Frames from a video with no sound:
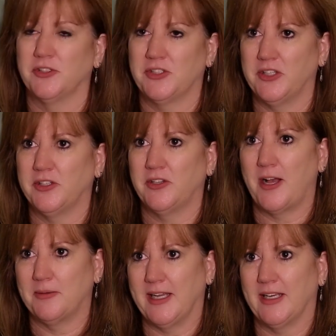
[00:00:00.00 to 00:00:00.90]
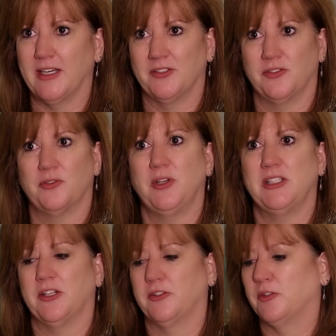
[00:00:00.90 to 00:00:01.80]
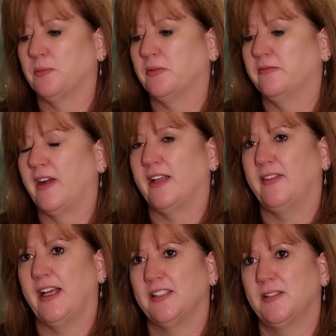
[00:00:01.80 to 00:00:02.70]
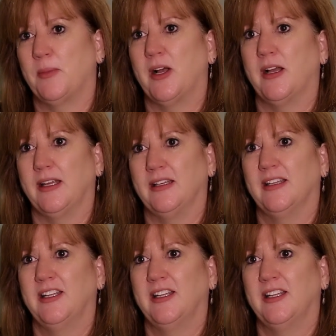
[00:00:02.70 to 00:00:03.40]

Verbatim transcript: still obligated as a storyteller to provide that spine.